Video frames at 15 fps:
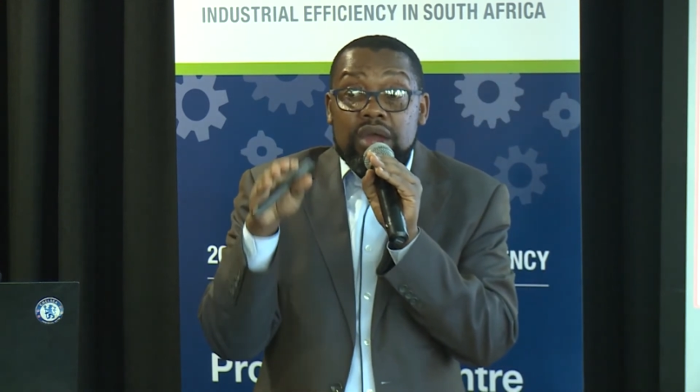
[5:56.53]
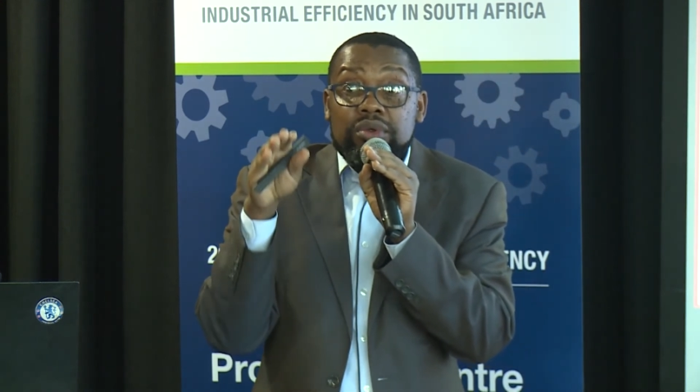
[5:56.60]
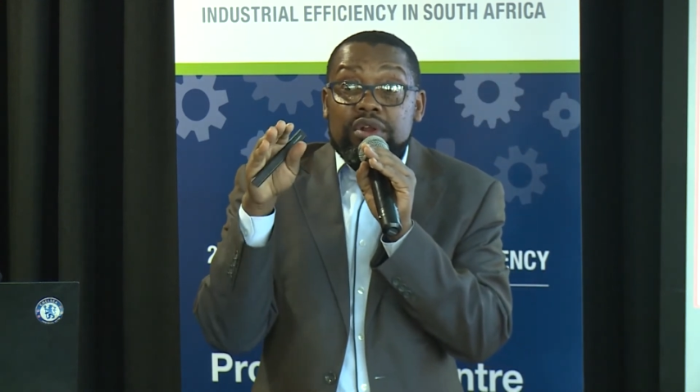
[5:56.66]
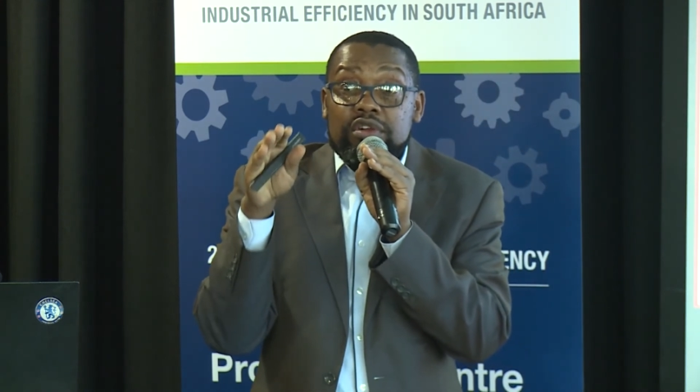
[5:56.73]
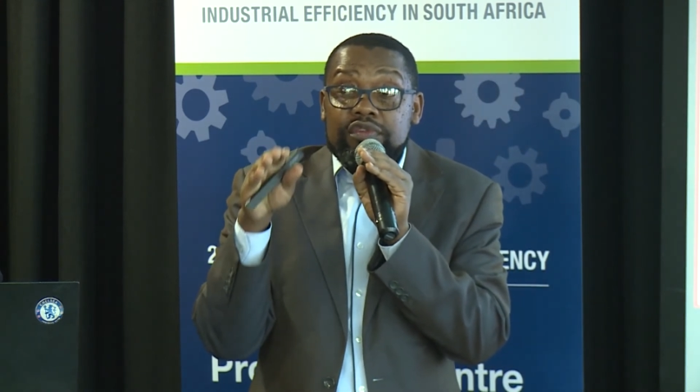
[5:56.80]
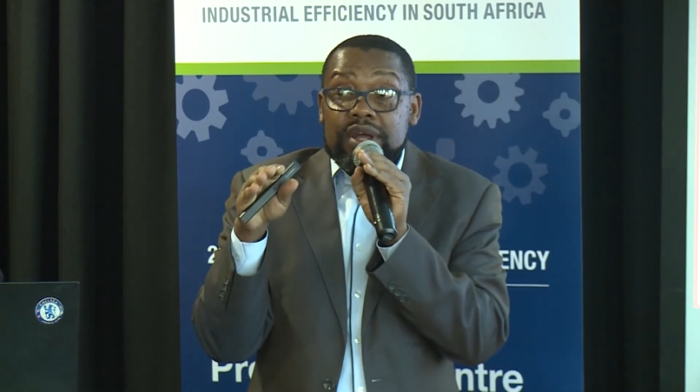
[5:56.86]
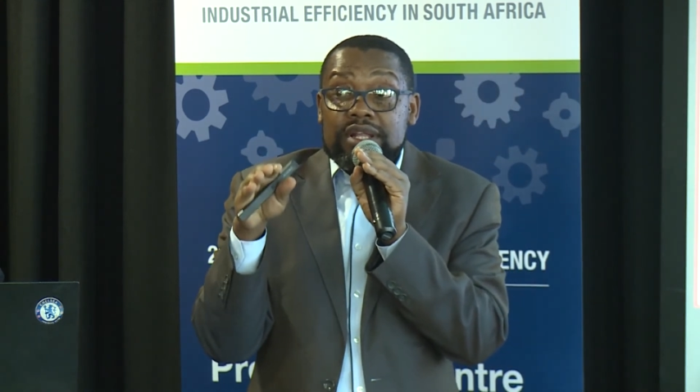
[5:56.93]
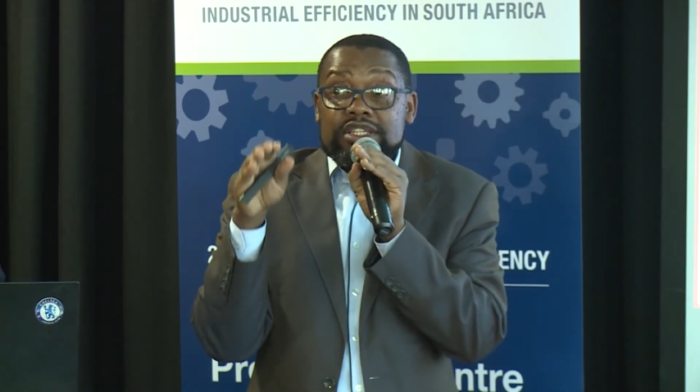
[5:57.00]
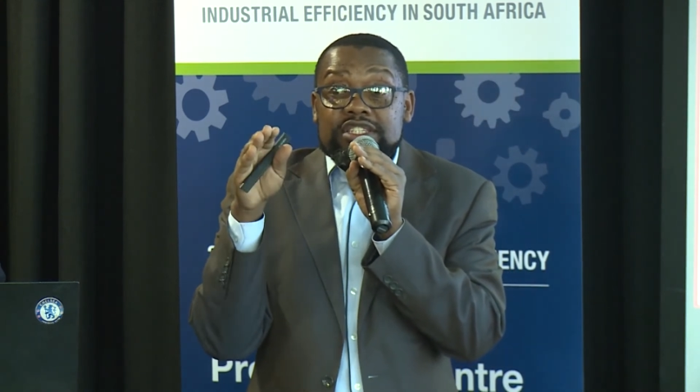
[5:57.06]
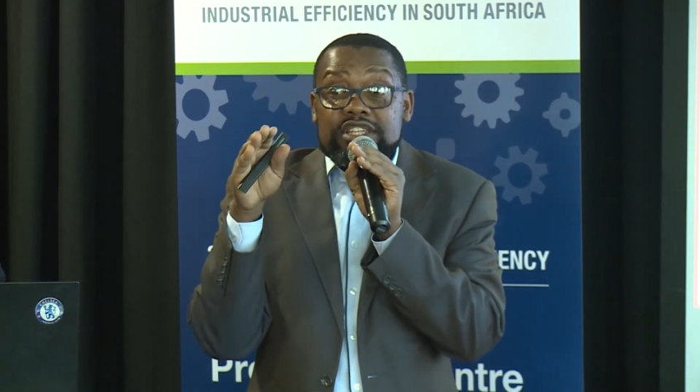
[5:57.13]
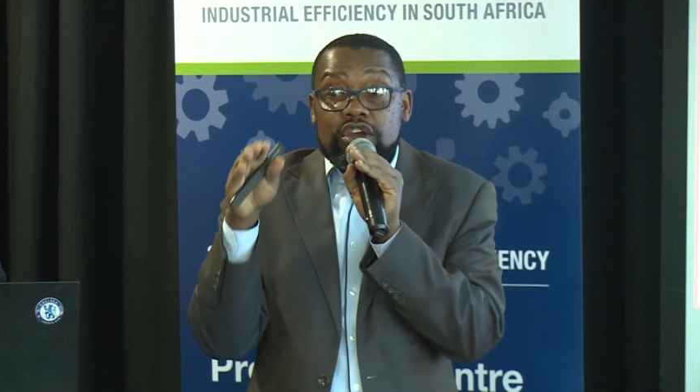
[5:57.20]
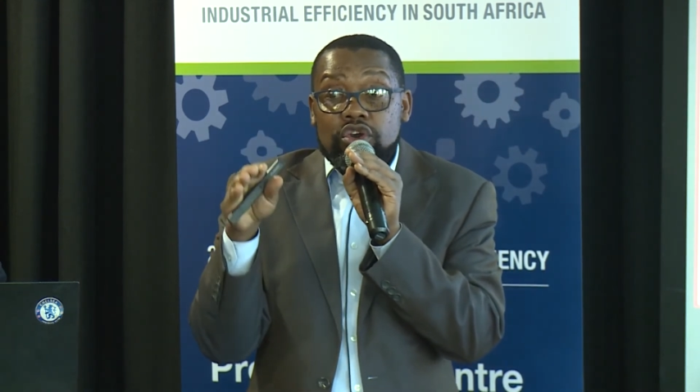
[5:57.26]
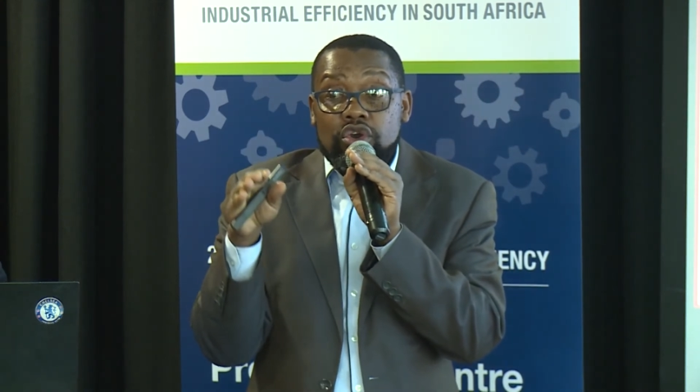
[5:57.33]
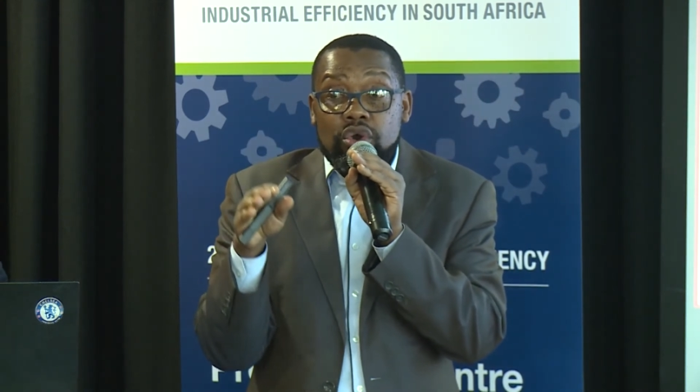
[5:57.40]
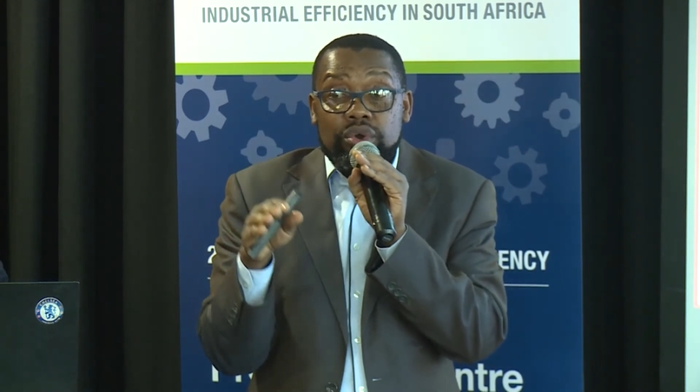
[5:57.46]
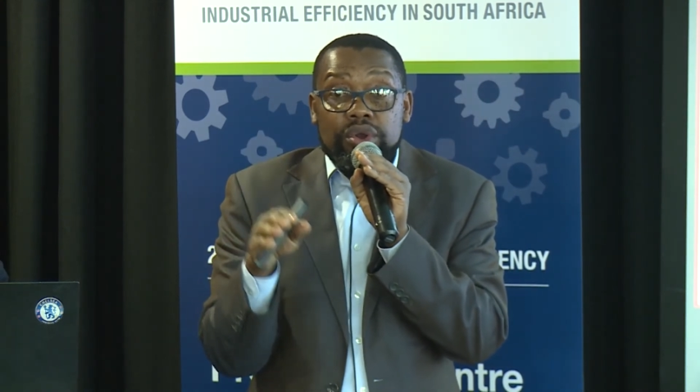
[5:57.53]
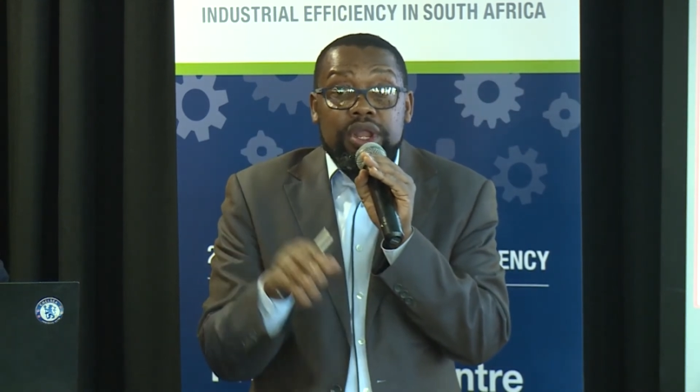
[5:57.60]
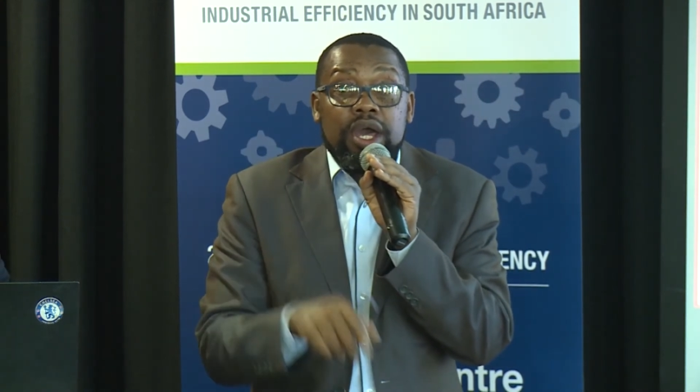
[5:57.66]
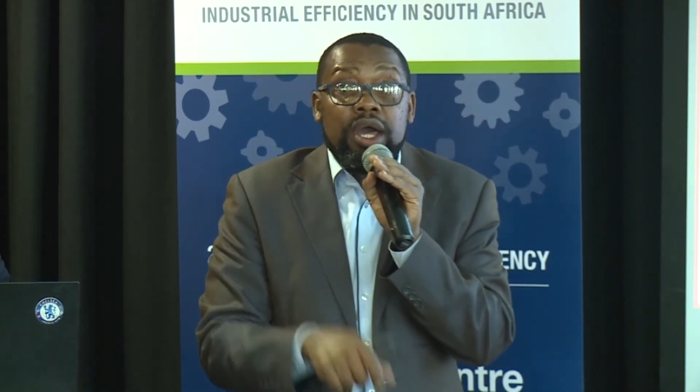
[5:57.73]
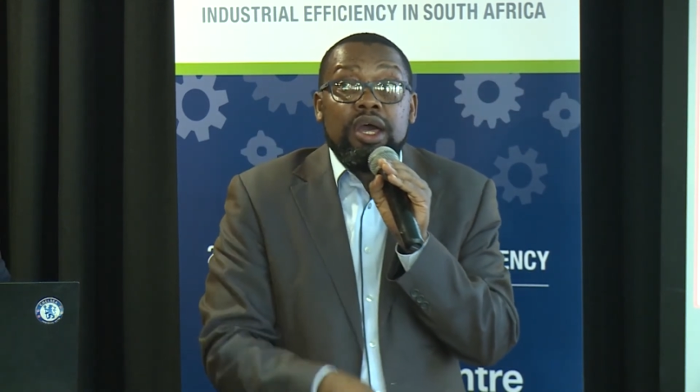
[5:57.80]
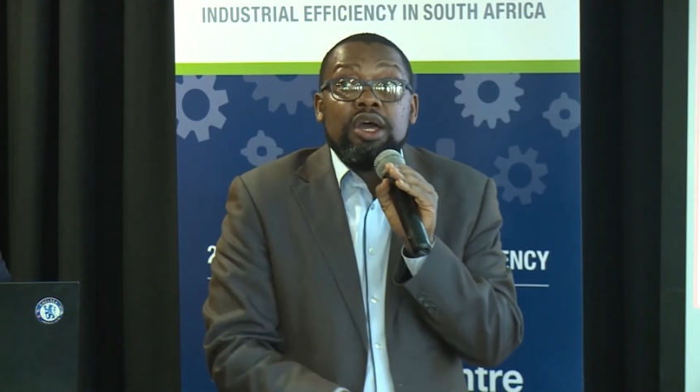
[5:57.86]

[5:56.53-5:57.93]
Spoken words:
relevant stakeholder